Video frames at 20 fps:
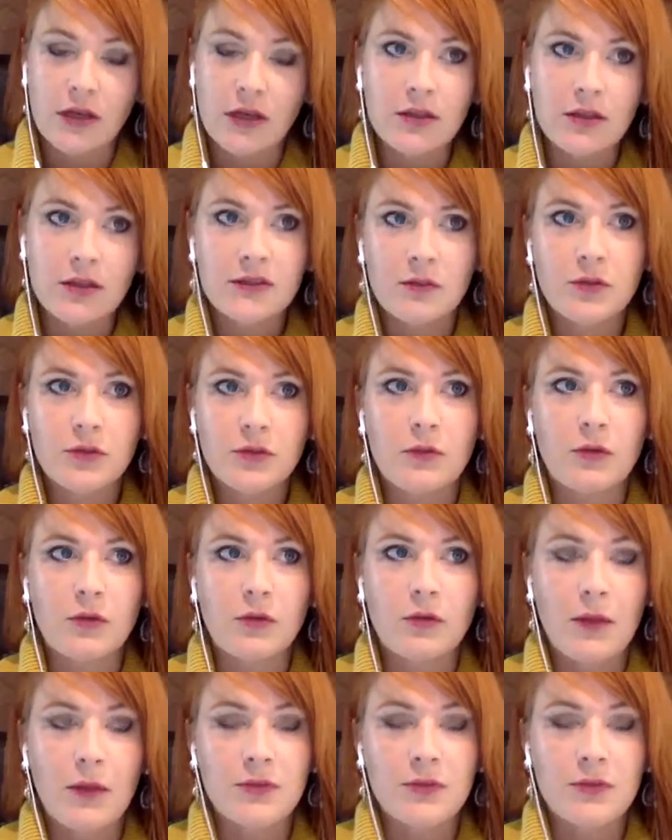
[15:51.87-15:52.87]
I think sometimes
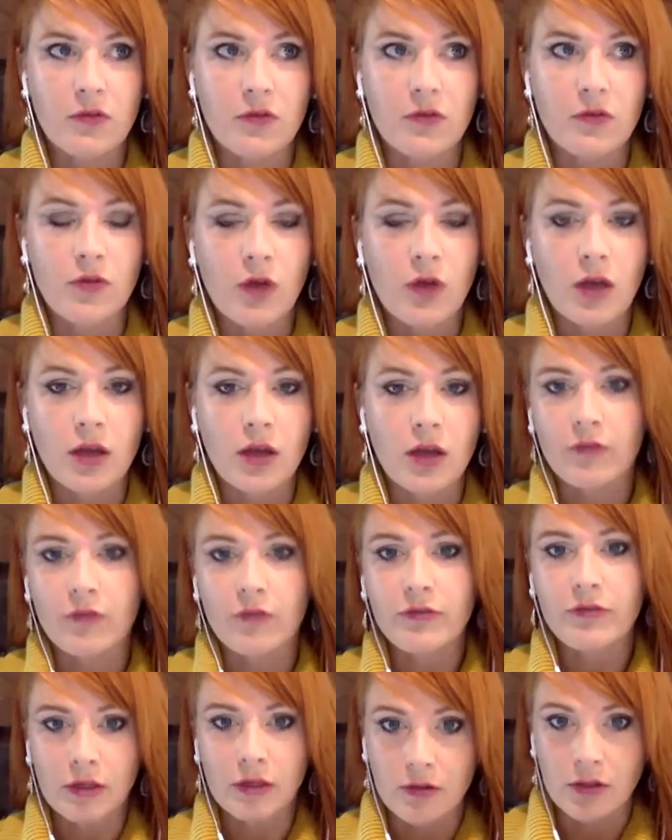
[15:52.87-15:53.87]
what happens is you kind of get
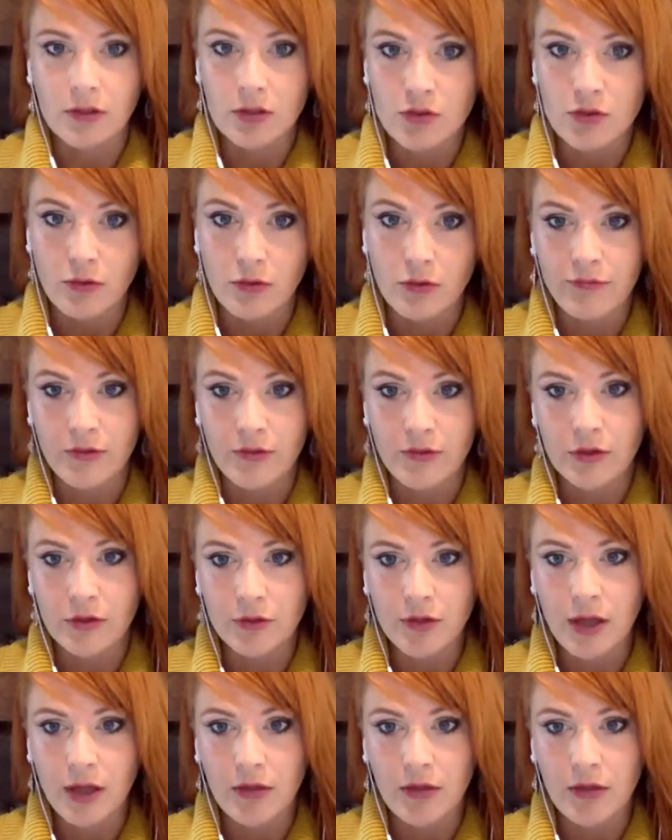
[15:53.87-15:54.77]
funneled into a field,